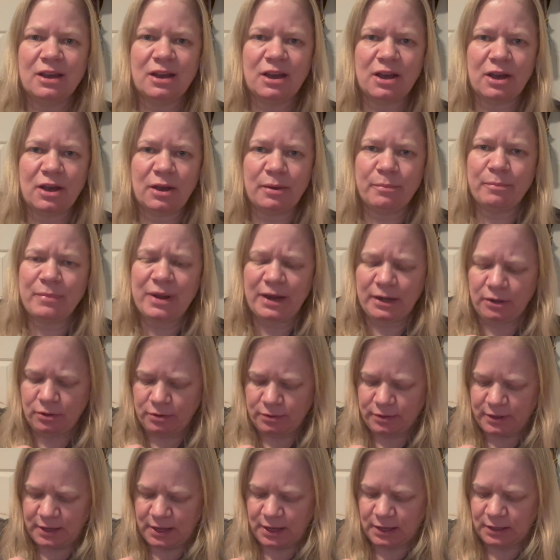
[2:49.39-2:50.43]
minor
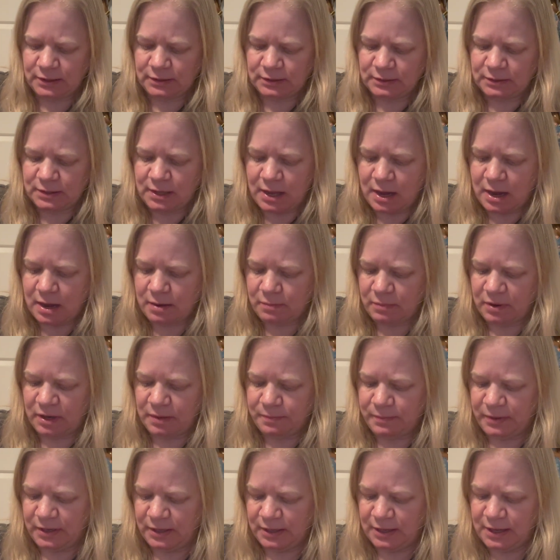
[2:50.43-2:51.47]
things that
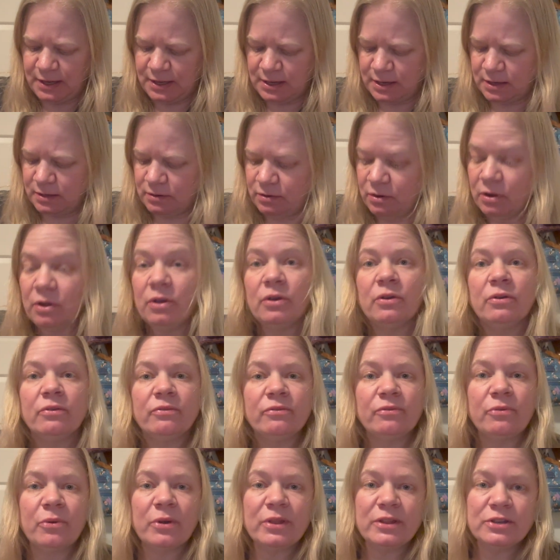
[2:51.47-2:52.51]
might be needed
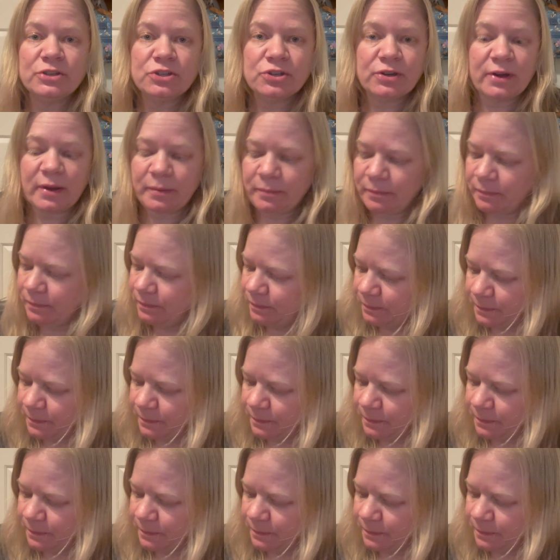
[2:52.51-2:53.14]
for the trip.